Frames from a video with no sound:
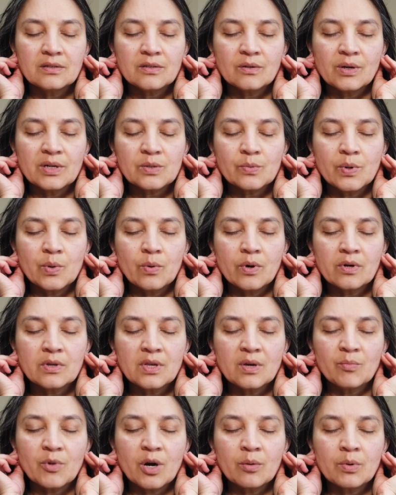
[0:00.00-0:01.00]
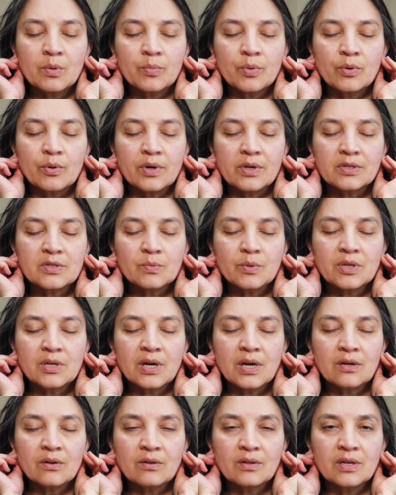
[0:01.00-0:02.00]
So as we work the Marma points, we
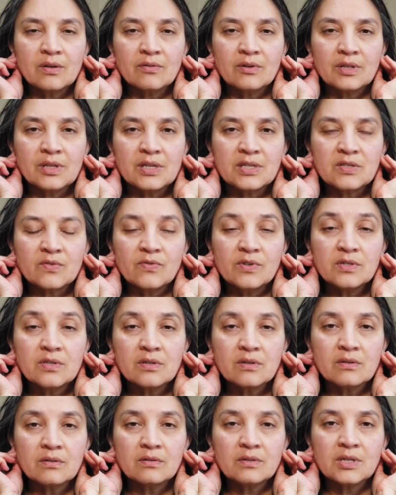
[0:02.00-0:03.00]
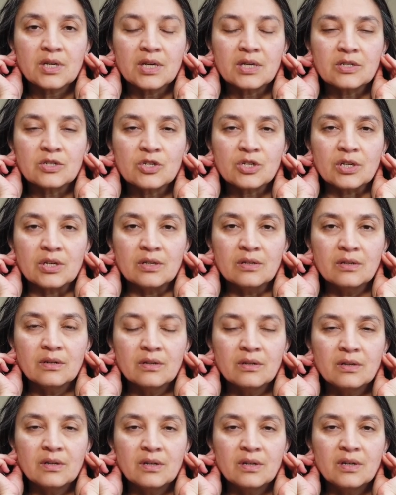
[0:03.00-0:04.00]
not only release physical tension,
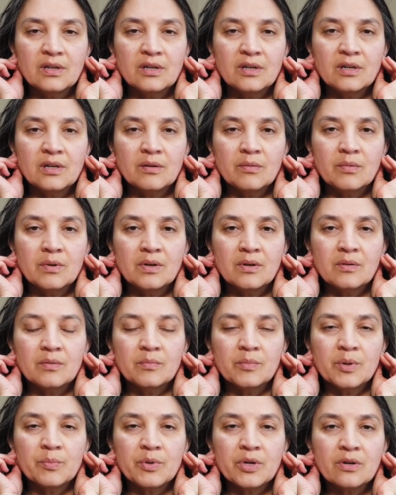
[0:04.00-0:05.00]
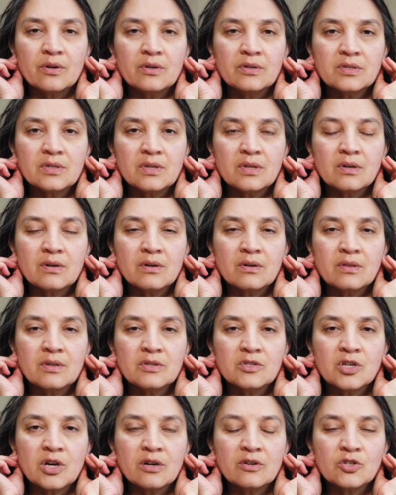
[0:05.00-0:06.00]
but because they're
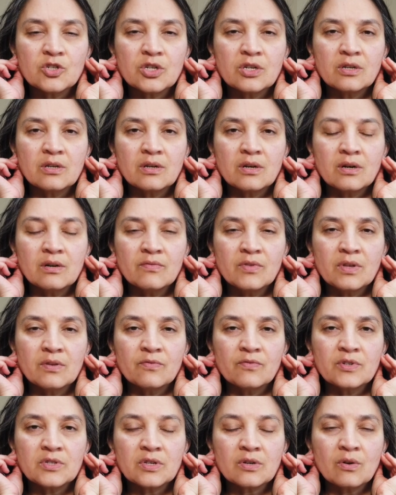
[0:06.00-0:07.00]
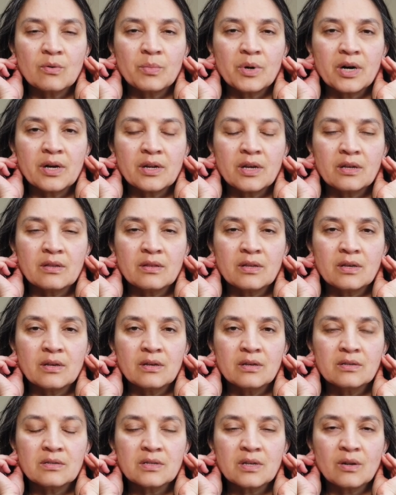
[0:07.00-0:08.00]
the junction of the physical body and the
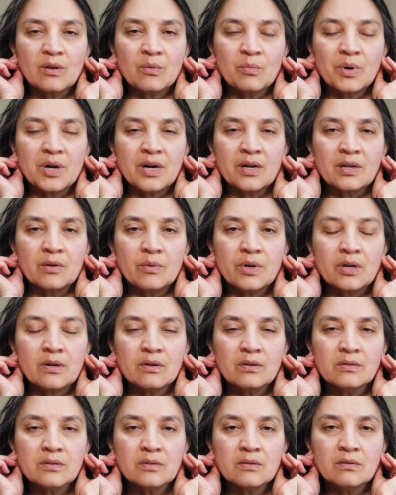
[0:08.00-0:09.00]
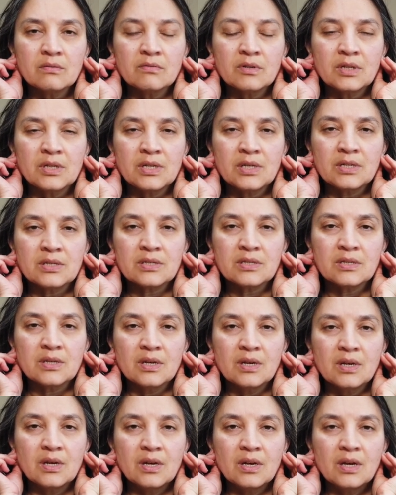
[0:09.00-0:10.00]
subtle body, we also release
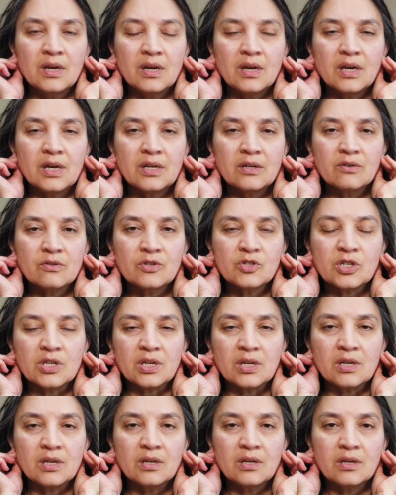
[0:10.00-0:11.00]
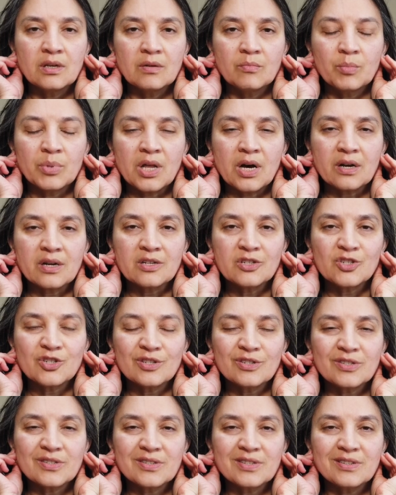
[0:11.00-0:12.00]
energy
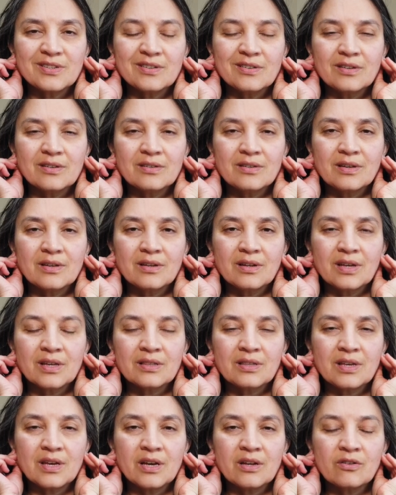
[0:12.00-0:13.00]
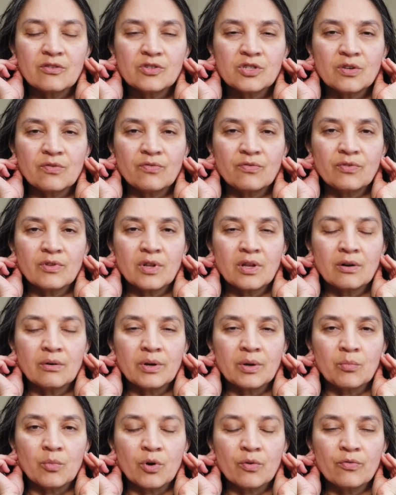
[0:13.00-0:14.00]
blockages. Get the energy
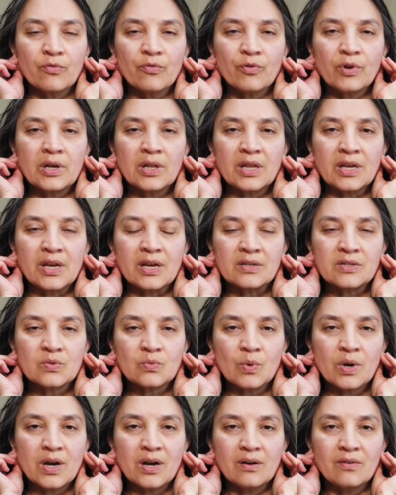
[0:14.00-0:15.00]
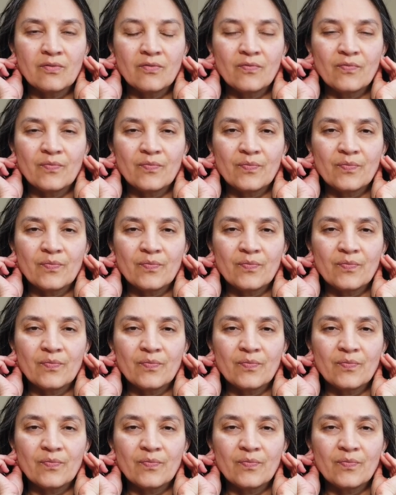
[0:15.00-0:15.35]
flowing more freely as well.